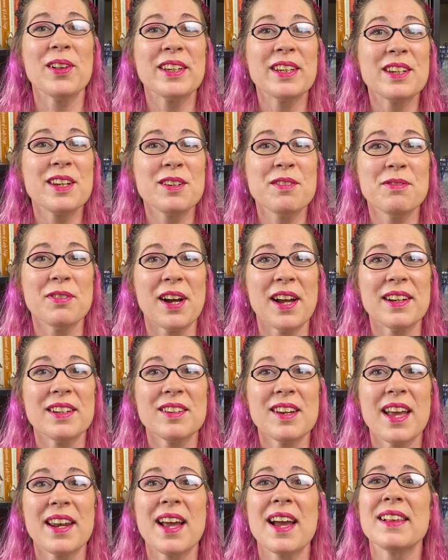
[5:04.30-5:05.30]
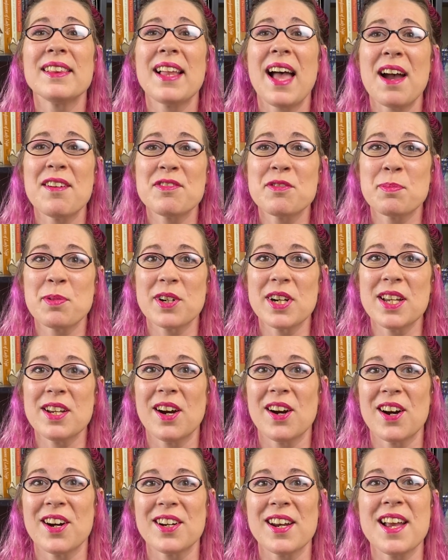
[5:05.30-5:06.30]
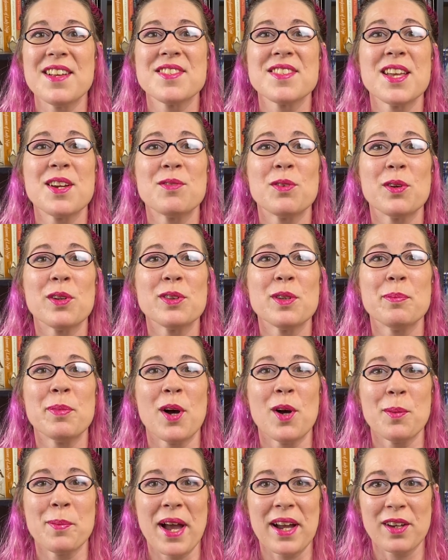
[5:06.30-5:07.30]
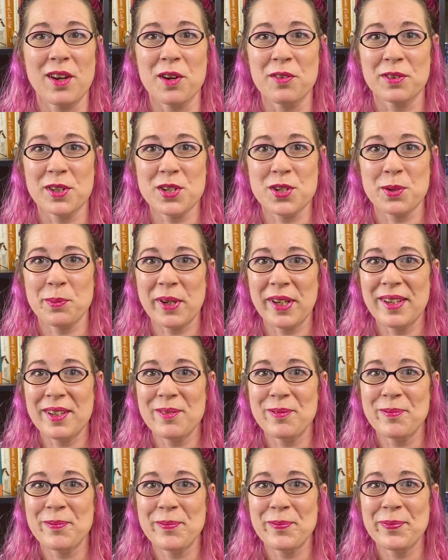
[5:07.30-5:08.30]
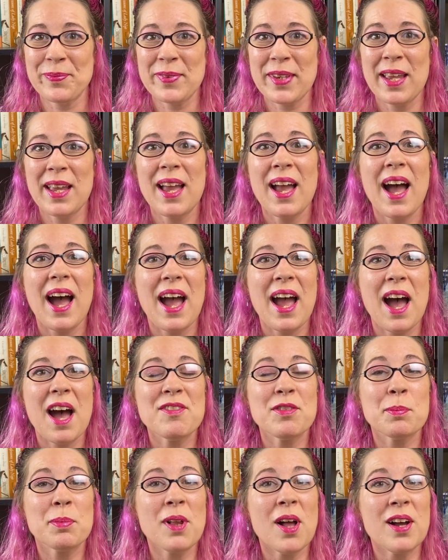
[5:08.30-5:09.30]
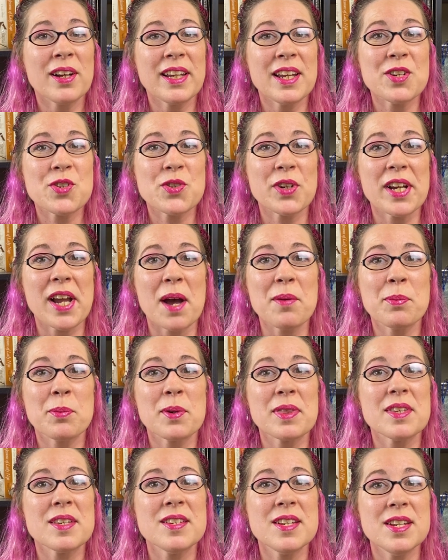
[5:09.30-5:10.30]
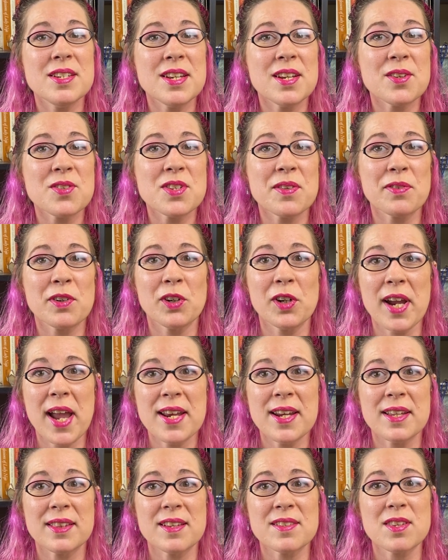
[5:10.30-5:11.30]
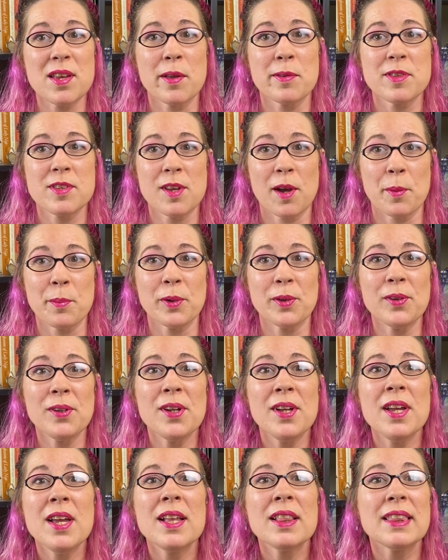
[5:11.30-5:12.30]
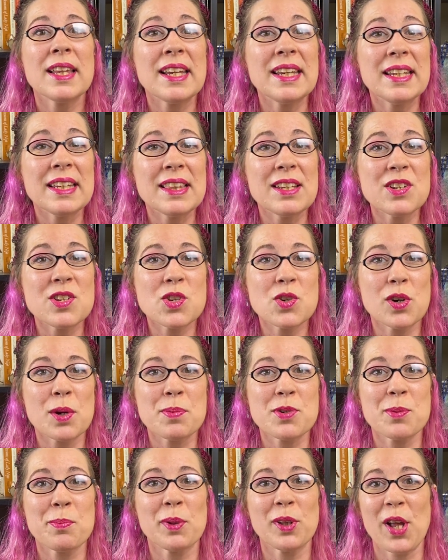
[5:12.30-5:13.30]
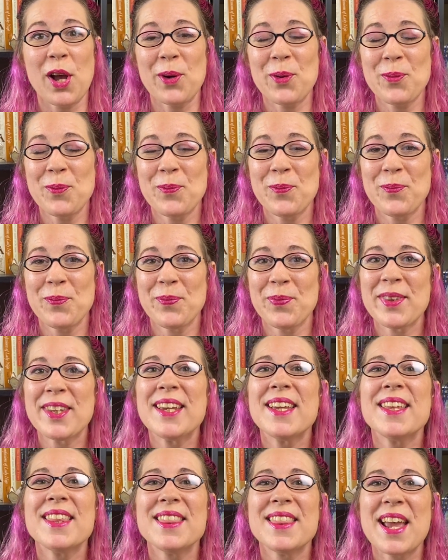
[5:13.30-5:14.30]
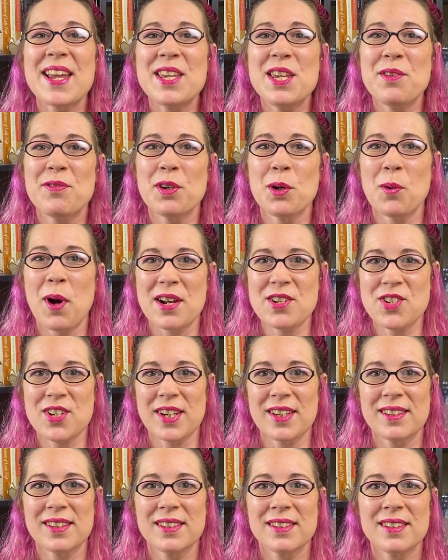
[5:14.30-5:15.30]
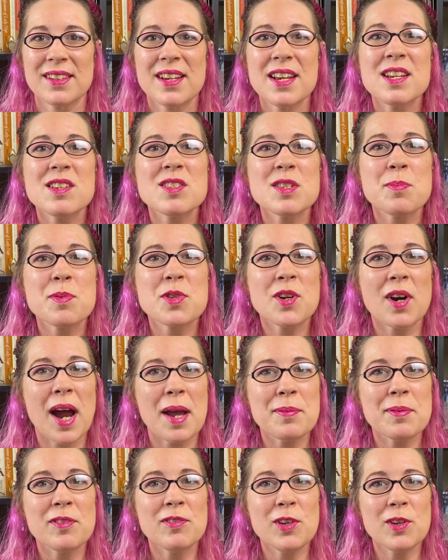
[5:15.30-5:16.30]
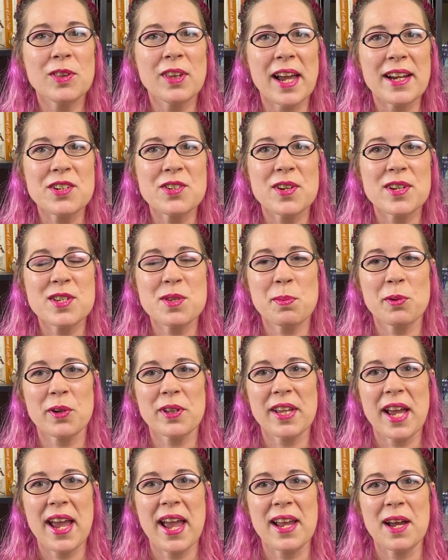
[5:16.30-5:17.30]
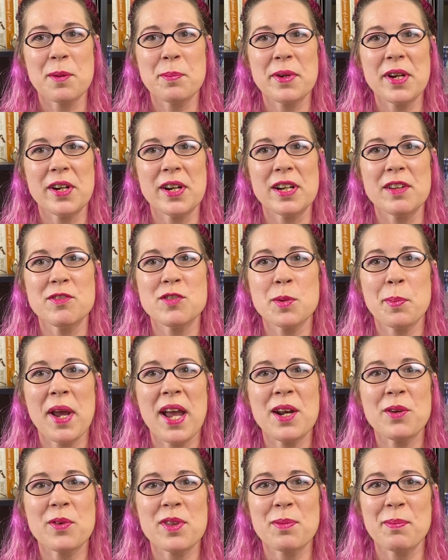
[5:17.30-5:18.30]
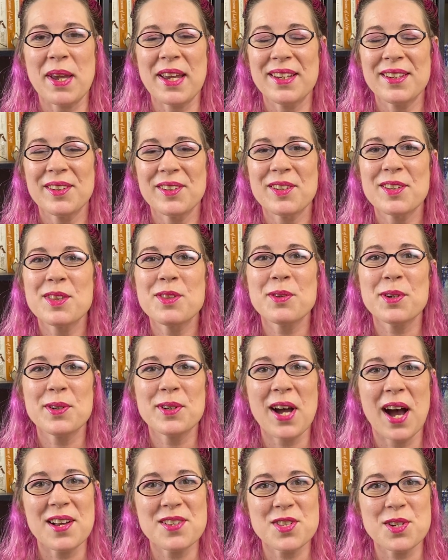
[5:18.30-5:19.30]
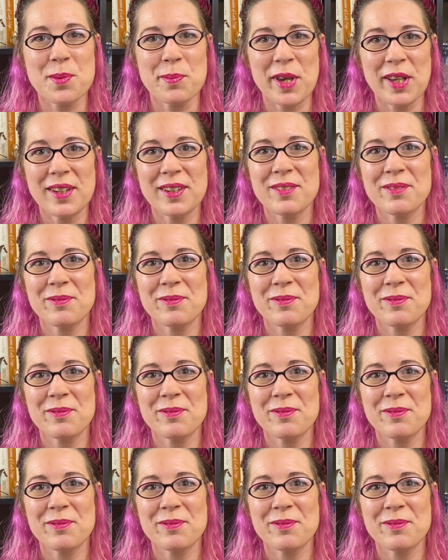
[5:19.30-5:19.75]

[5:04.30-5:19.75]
in good fun, and I laughed pretty hard as they rolled the ball back over to me. I have a blog entry up with the details of creating this ensemble, link in the description below. Thank you for watching. Subscribe if you'd like to explore the Heian period of Japan with me through costuming.